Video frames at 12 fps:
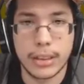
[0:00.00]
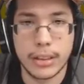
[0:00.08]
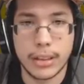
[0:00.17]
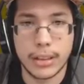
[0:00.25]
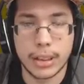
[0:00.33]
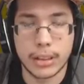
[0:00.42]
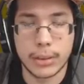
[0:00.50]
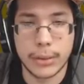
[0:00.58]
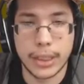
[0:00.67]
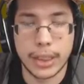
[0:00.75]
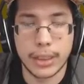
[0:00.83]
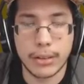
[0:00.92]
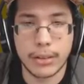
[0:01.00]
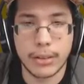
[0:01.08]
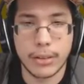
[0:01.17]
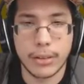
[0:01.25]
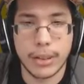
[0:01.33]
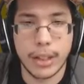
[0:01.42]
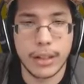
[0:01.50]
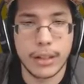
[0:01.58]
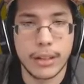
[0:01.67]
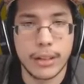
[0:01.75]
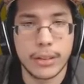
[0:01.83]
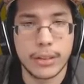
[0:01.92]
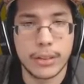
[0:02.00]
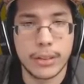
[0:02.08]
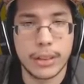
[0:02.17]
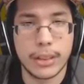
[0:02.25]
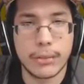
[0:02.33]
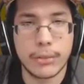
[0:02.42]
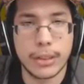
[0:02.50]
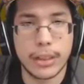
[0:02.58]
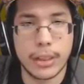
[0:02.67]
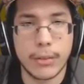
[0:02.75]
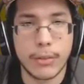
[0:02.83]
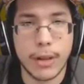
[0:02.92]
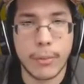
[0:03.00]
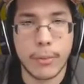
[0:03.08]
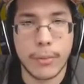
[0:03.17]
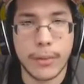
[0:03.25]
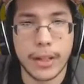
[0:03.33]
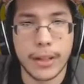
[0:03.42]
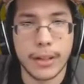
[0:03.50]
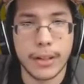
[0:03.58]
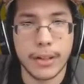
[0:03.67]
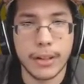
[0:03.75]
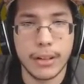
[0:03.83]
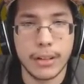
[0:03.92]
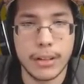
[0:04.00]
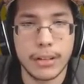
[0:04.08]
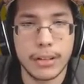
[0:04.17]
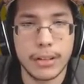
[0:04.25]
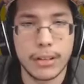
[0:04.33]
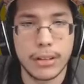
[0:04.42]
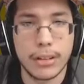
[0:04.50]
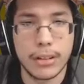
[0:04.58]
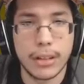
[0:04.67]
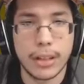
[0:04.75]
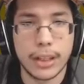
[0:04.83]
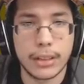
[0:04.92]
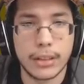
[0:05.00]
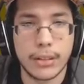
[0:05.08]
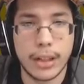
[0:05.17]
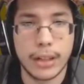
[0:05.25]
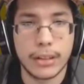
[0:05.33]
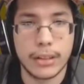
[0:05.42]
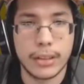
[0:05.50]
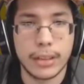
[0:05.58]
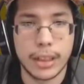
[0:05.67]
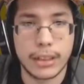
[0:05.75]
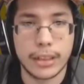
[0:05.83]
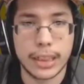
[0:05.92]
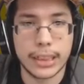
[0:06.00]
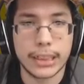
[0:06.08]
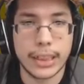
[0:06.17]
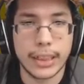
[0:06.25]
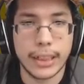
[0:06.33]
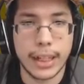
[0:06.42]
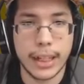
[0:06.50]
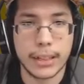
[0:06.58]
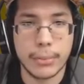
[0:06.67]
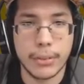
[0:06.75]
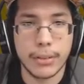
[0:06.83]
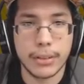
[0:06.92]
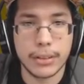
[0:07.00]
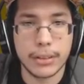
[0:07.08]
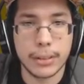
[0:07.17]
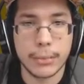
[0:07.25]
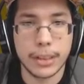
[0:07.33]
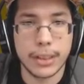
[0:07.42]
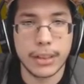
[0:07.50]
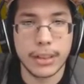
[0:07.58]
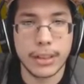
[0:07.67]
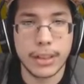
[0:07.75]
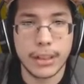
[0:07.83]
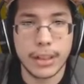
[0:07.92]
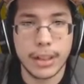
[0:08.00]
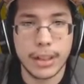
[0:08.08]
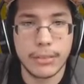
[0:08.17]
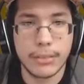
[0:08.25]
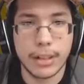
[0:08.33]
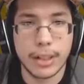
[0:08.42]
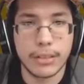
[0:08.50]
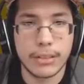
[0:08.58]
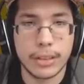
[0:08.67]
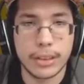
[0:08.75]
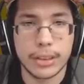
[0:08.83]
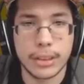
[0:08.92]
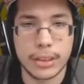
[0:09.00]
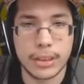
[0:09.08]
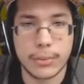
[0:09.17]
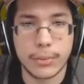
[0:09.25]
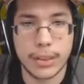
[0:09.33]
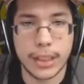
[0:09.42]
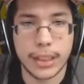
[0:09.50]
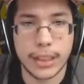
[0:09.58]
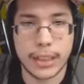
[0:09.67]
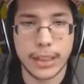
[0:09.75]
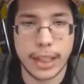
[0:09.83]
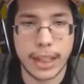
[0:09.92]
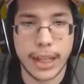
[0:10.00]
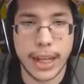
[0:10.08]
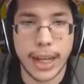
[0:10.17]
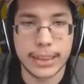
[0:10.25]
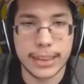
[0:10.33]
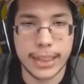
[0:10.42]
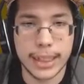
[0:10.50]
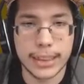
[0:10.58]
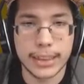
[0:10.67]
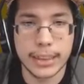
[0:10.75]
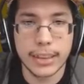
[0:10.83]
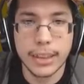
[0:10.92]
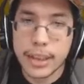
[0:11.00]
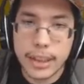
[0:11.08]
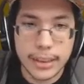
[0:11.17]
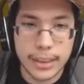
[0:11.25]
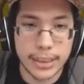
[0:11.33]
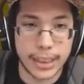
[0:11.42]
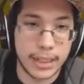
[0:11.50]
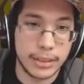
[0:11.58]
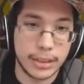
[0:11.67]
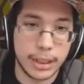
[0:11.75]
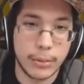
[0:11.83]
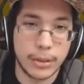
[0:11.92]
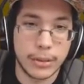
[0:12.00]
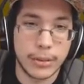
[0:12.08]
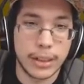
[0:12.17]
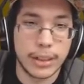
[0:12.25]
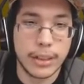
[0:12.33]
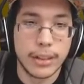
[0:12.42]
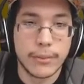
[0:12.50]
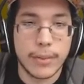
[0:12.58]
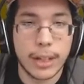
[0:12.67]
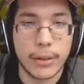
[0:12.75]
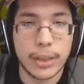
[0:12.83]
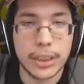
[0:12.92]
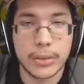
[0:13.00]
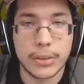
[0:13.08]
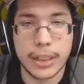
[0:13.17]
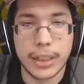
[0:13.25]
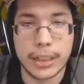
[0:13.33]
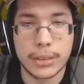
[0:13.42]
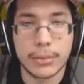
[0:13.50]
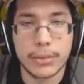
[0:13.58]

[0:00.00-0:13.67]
Okay, so we cannot go through there. Is there anything we can grab over here? Like, do you guys hit an item around here or something? No, no. It's just for like the aesthetics. Yes, I used that word right. A great shrine has